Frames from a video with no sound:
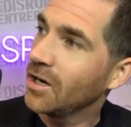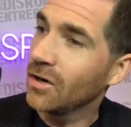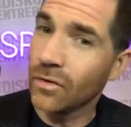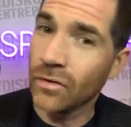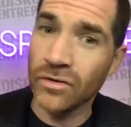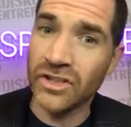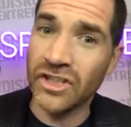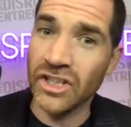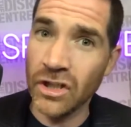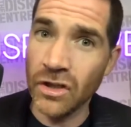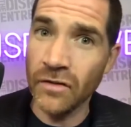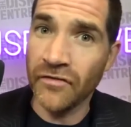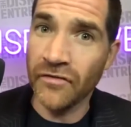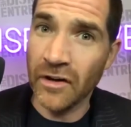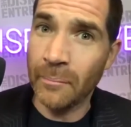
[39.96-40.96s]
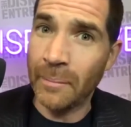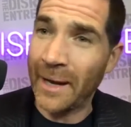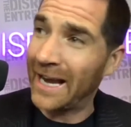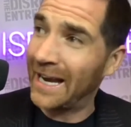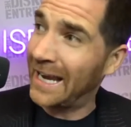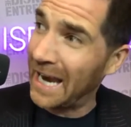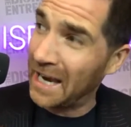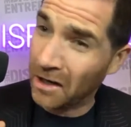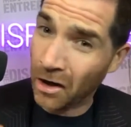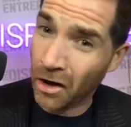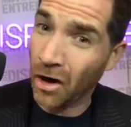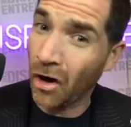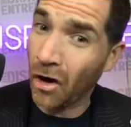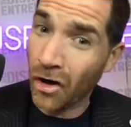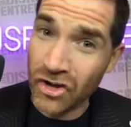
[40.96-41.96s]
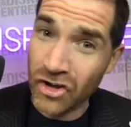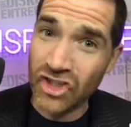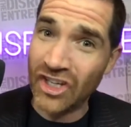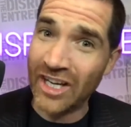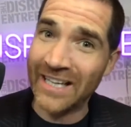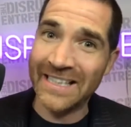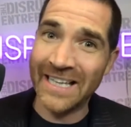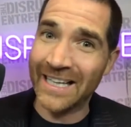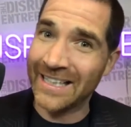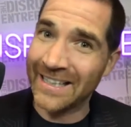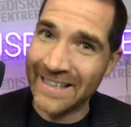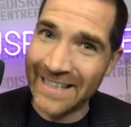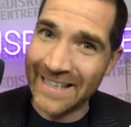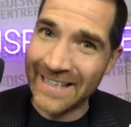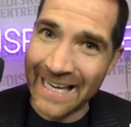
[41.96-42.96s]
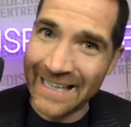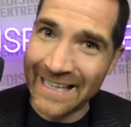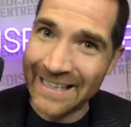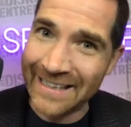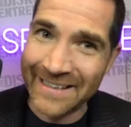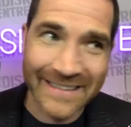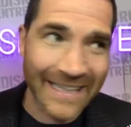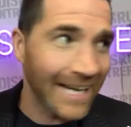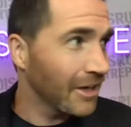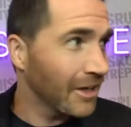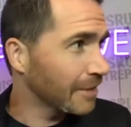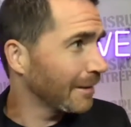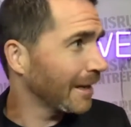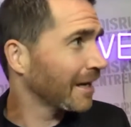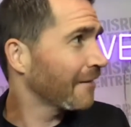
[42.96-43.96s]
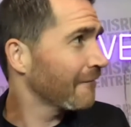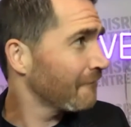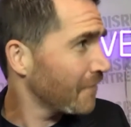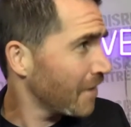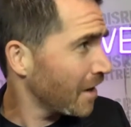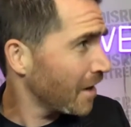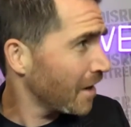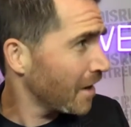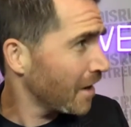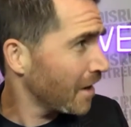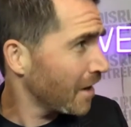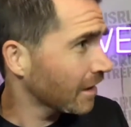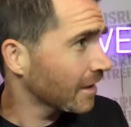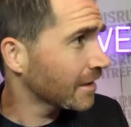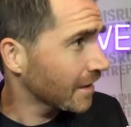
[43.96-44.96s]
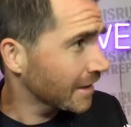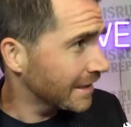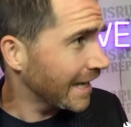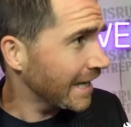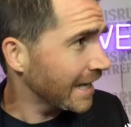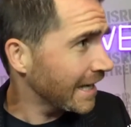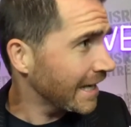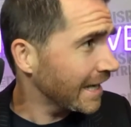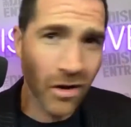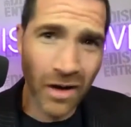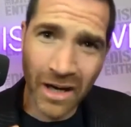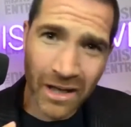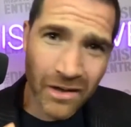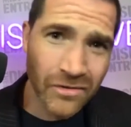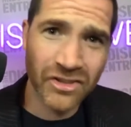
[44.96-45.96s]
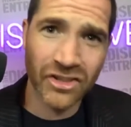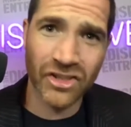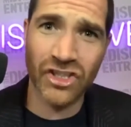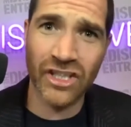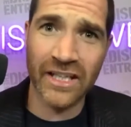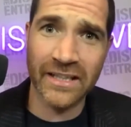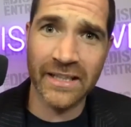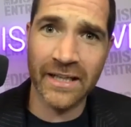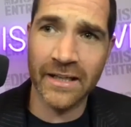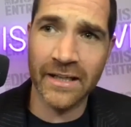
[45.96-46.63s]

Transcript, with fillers: or do you feel better getting a lot of shit done at the end of the day, looking back, going, fucking hell, I, I nailed it. I got loads of shit